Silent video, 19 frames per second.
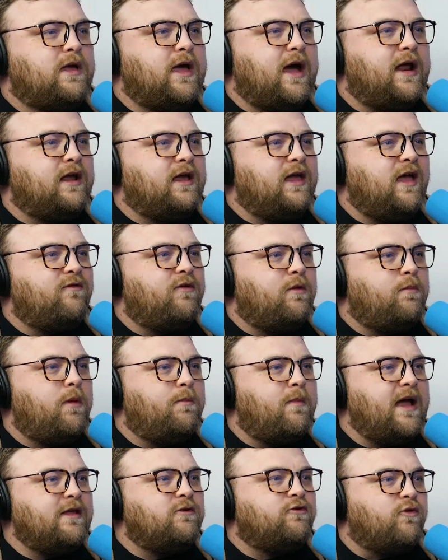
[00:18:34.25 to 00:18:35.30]
kind of giving
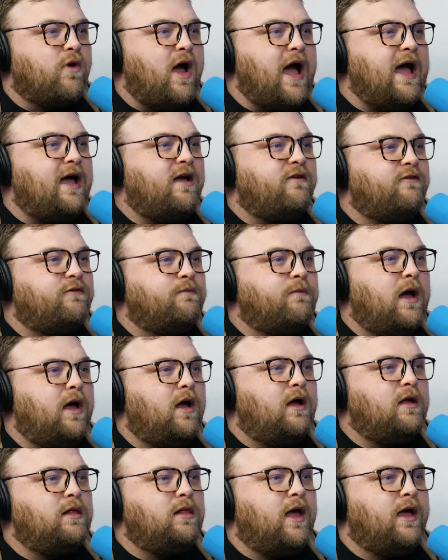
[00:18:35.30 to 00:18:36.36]
me my drive,
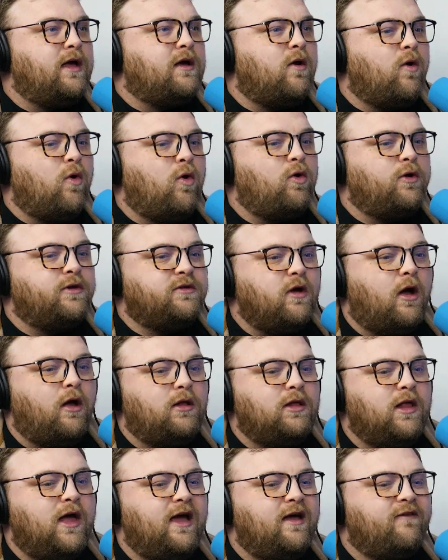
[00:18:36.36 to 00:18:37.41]
my like whole
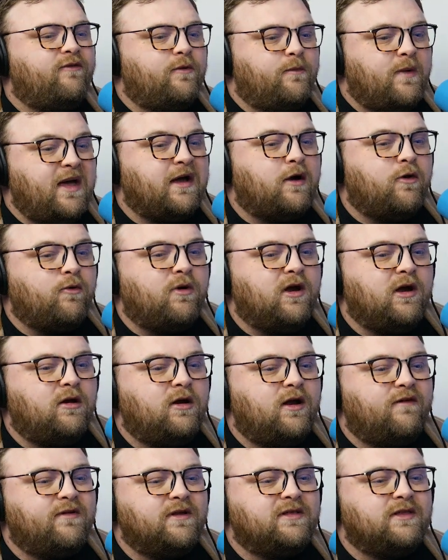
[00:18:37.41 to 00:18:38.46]
adult life and my
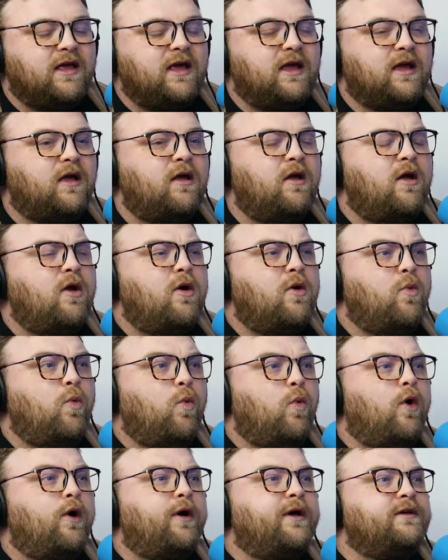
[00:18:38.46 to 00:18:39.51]
career and everything,
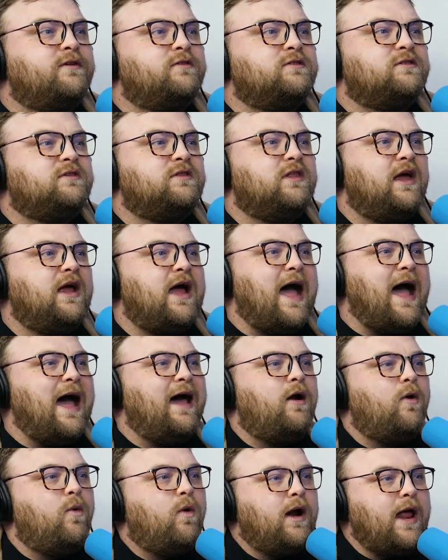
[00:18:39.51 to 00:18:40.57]
was that
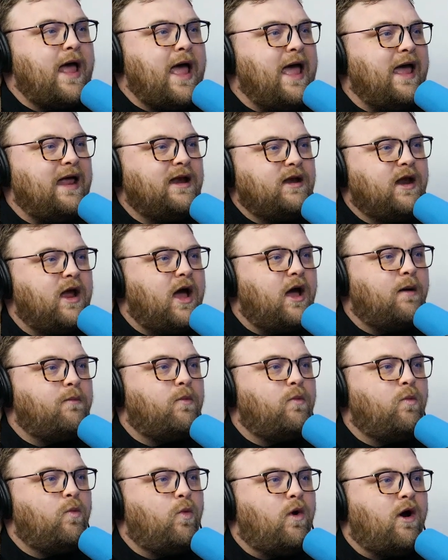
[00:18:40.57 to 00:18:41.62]
I don't want to end
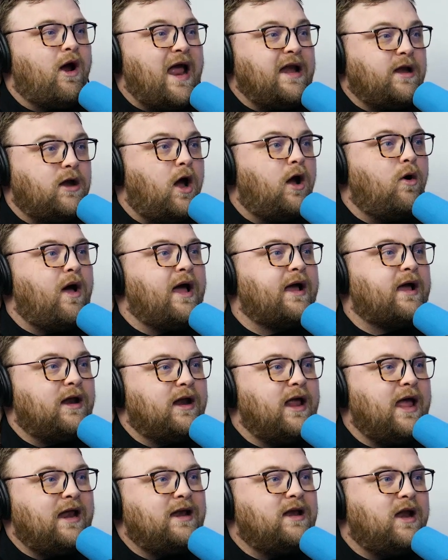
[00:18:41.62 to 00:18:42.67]
up where I know I
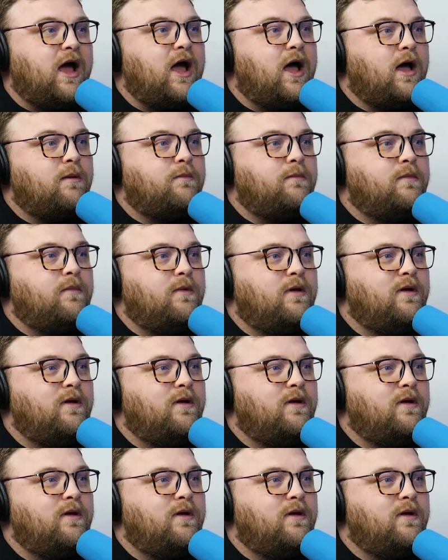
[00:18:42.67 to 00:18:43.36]
could end up.